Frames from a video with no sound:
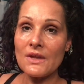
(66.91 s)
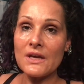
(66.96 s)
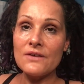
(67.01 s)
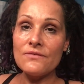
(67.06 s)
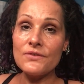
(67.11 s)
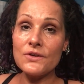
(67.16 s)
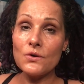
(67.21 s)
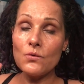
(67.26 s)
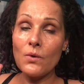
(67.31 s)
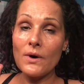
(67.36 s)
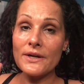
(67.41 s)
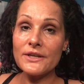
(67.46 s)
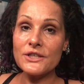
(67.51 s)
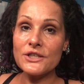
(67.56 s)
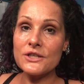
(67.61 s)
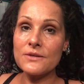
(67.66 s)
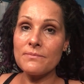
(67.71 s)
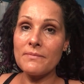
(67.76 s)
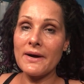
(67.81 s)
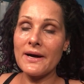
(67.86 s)
If you
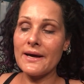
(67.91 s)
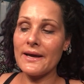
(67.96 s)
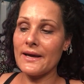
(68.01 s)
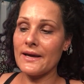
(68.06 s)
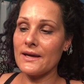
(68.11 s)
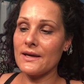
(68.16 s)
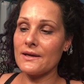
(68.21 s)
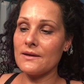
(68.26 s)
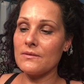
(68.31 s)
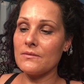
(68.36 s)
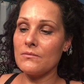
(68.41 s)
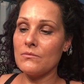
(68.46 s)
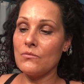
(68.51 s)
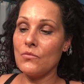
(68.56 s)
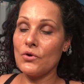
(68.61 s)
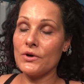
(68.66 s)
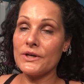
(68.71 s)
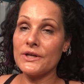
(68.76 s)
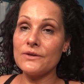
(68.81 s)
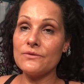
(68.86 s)
watched my
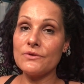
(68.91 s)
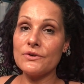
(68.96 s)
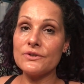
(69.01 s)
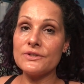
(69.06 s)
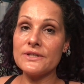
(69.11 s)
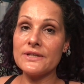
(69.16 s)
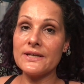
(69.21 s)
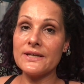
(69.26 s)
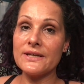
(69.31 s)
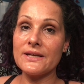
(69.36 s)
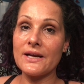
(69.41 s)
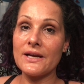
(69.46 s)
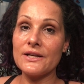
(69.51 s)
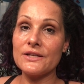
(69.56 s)
morning routine,